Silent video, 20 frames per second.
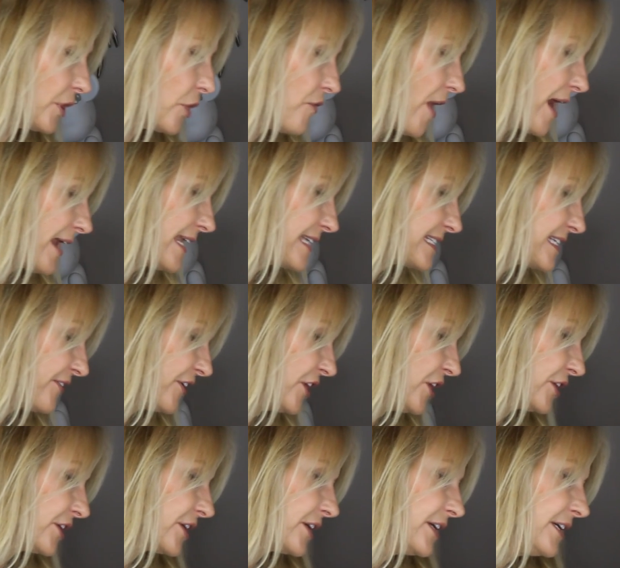Right, let's have a
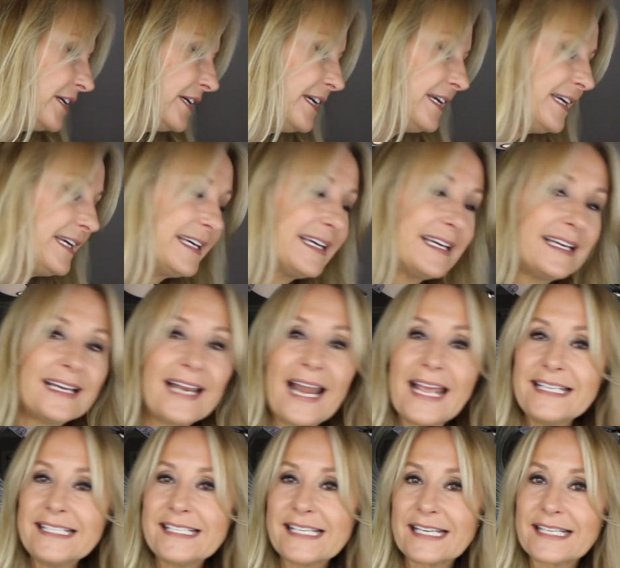look.
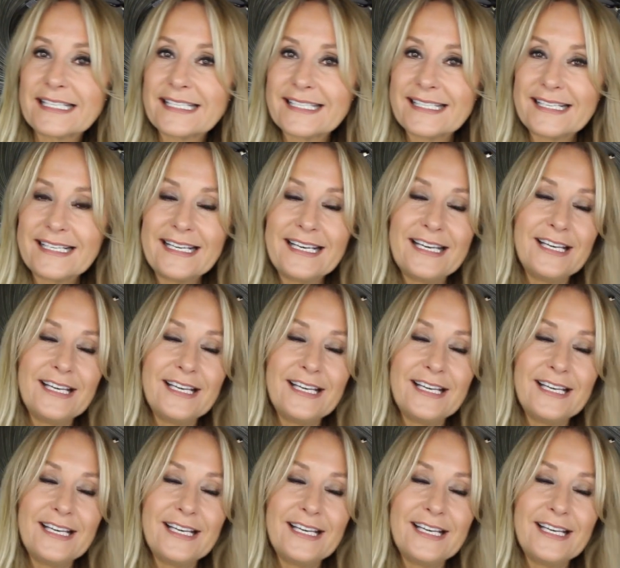Cleansers.